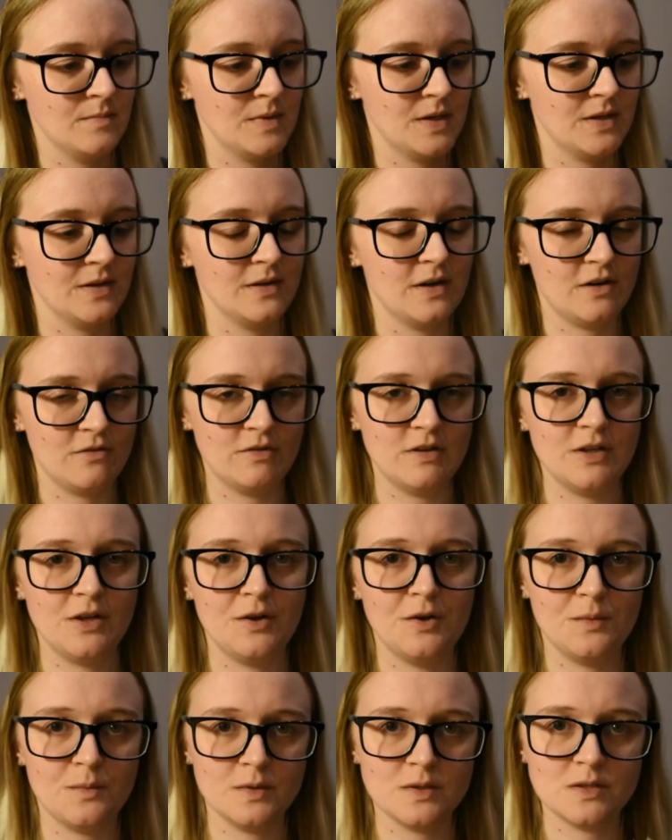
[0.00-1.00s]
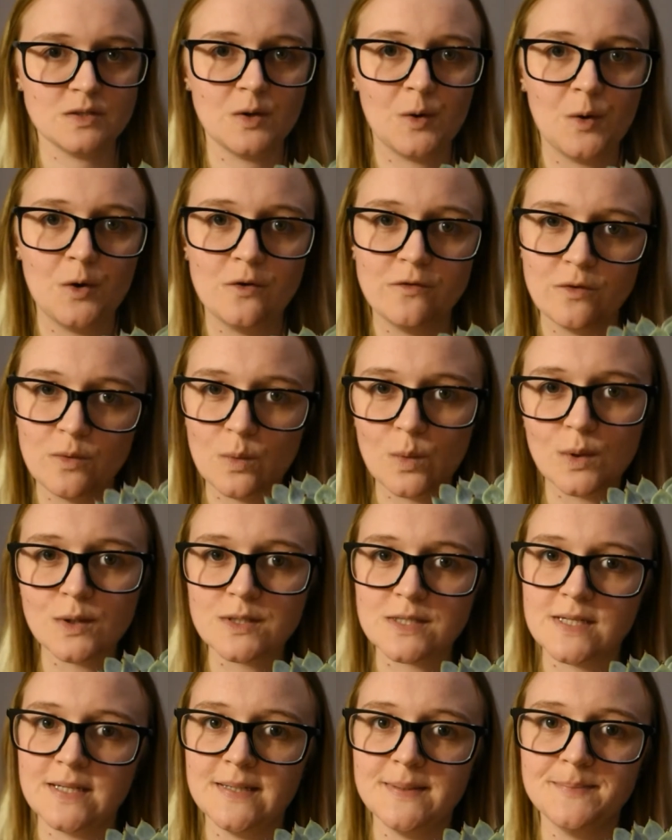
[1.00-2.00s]
but I really don't want to
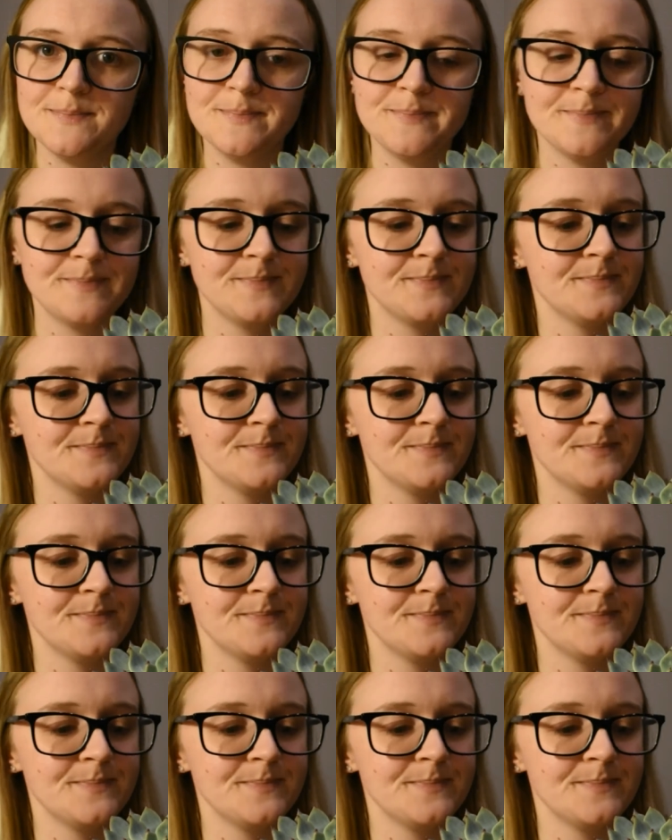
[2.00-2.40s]
overwater him.